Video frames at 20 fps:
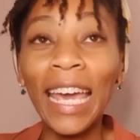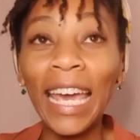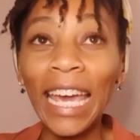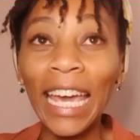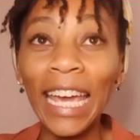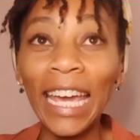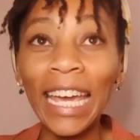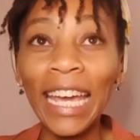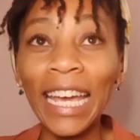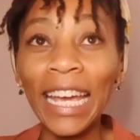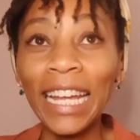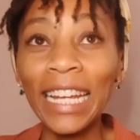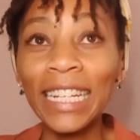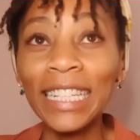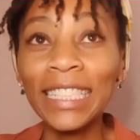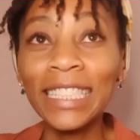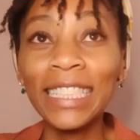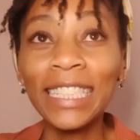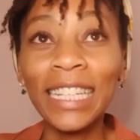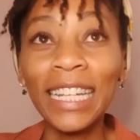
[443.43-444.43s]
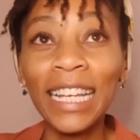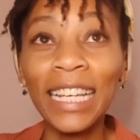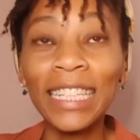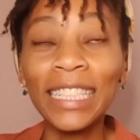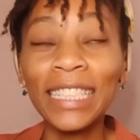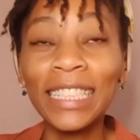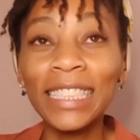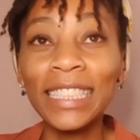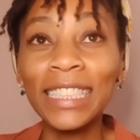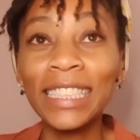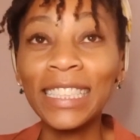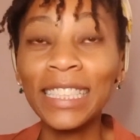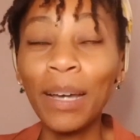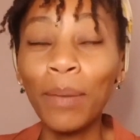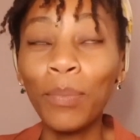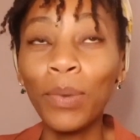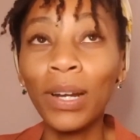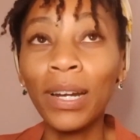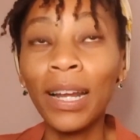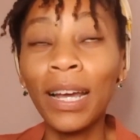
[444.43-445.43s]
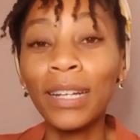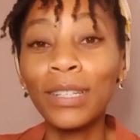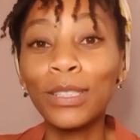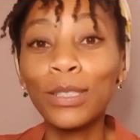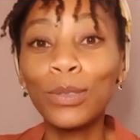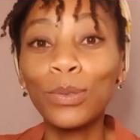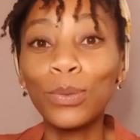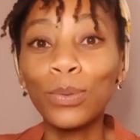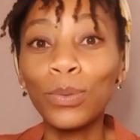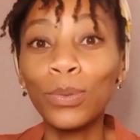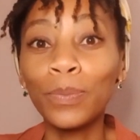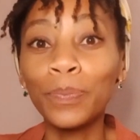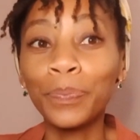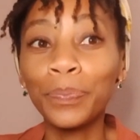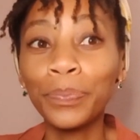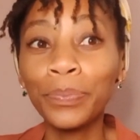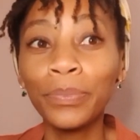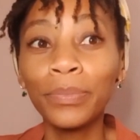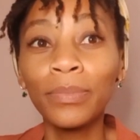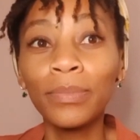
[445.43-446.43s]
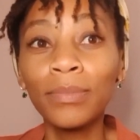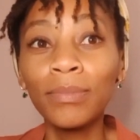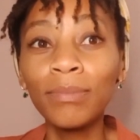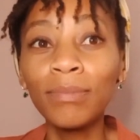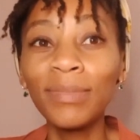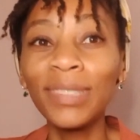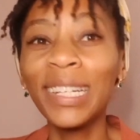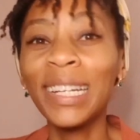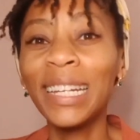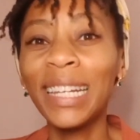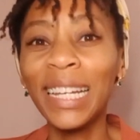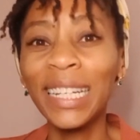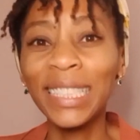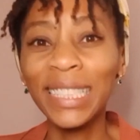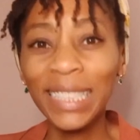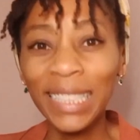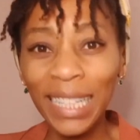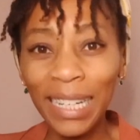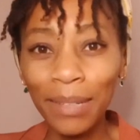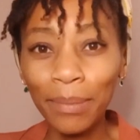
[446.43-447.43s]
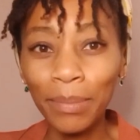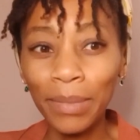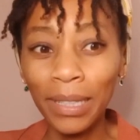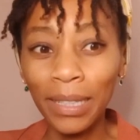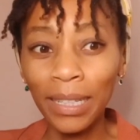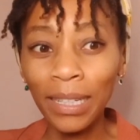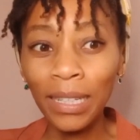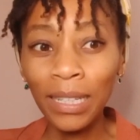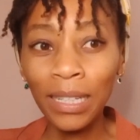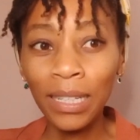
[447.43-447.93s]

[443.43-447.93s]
And someone had to tell me